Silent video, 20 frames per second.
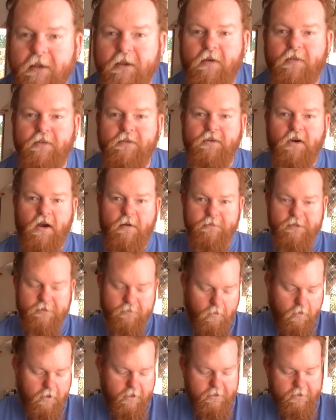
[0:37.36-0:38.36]
Got the time this
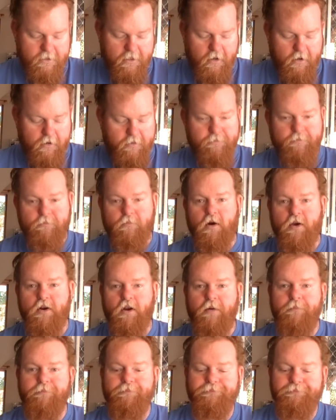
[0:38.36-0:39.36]
morning, so why
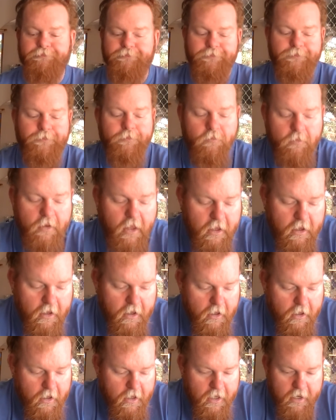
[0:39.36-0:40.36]
not?
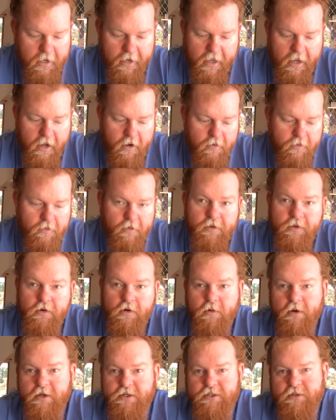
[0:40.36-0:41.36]
Now, your
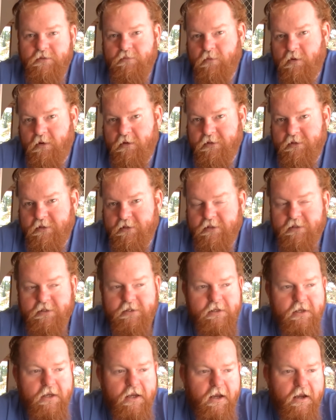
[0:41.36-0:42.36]
question
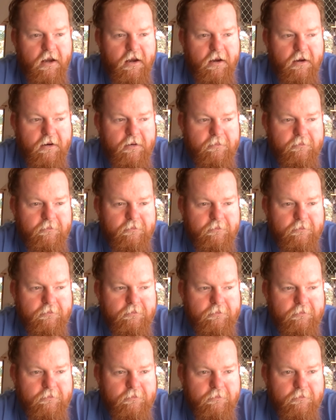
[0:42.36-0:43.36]
was,
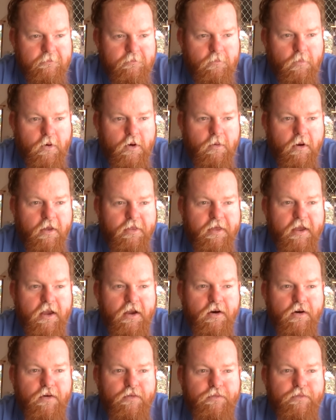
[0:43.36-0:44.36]
what do I
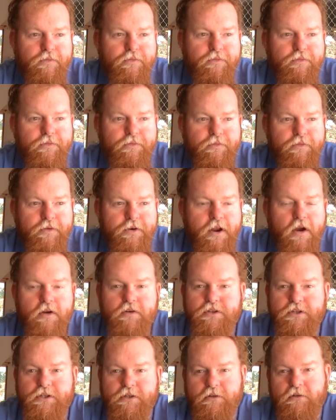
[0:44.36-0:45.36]
think of no
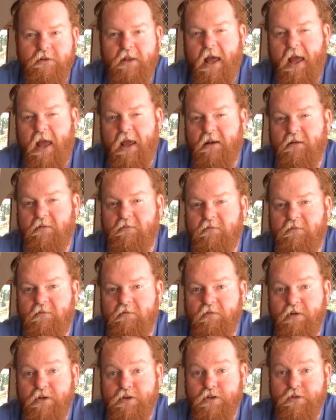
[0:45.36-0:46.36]
chill and
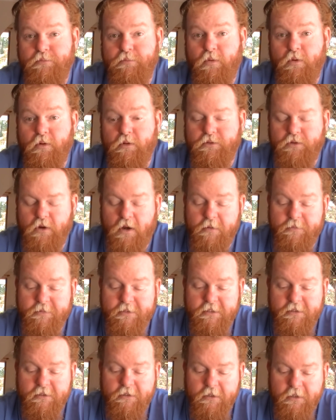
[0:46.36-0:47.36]
reduced boil
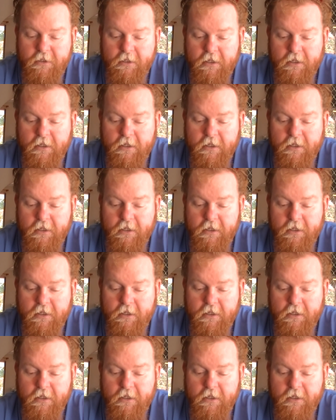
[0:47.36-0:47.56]
times